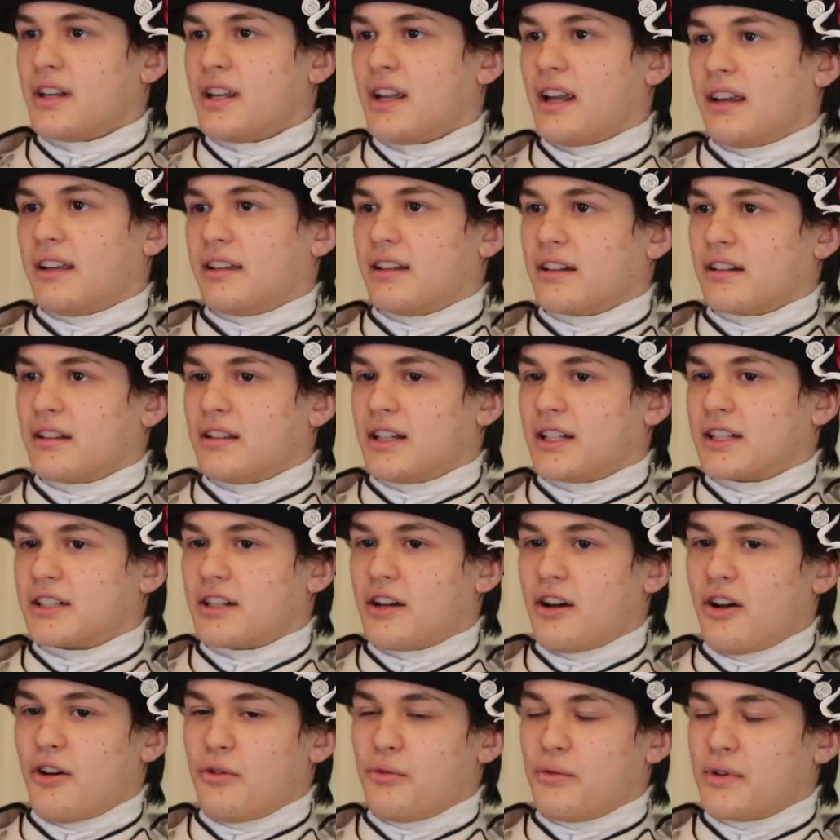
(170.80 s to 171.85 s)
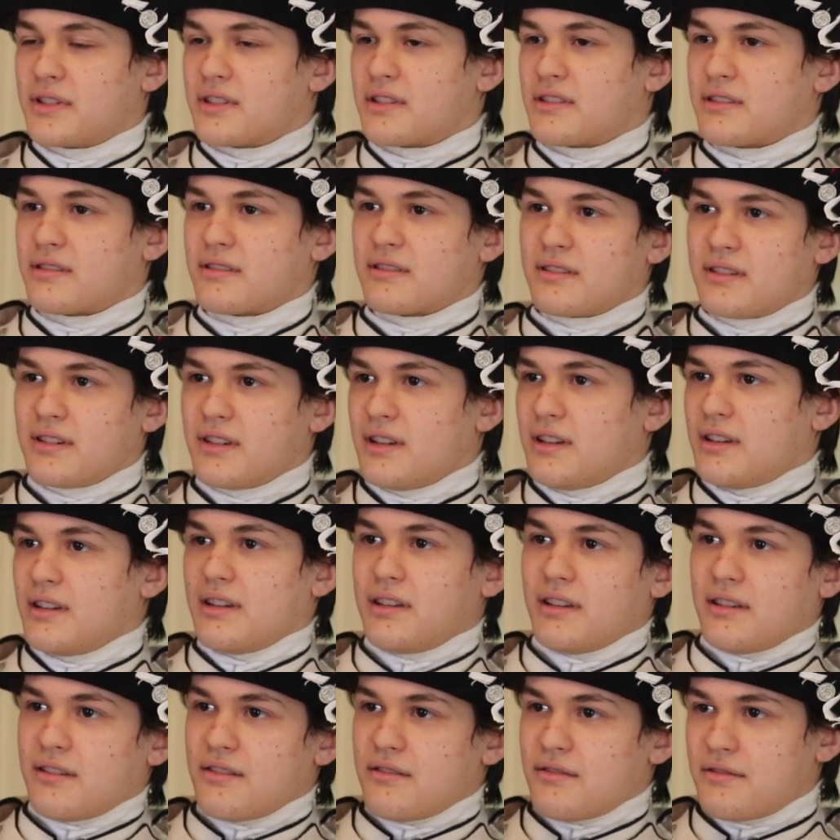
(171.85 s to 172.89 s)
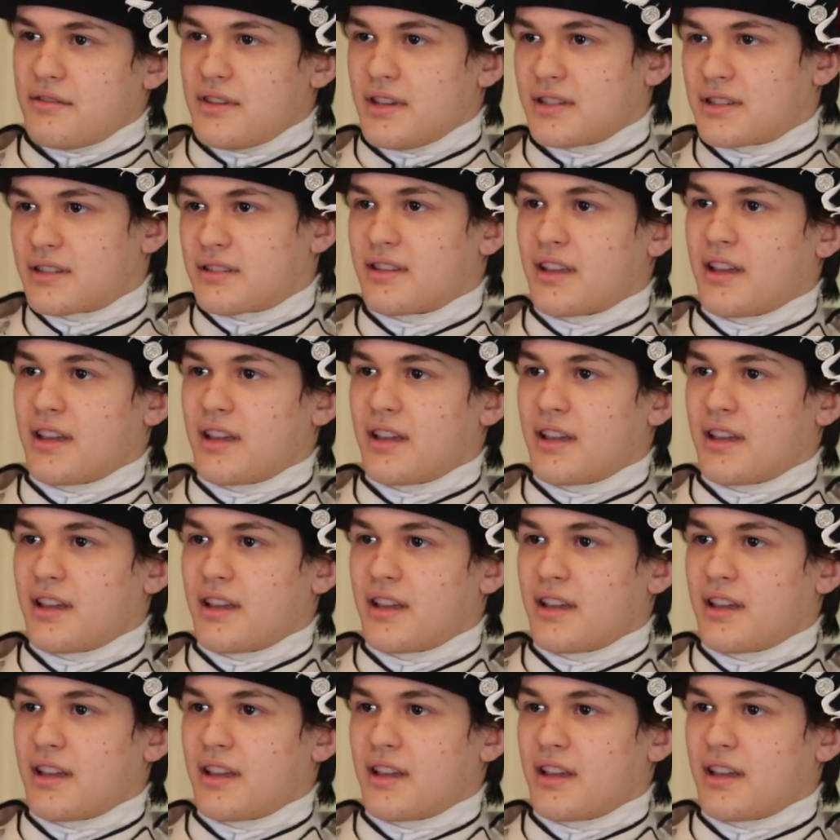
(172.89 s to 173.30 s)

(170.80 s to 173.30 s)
in. And they're like, oh, what's this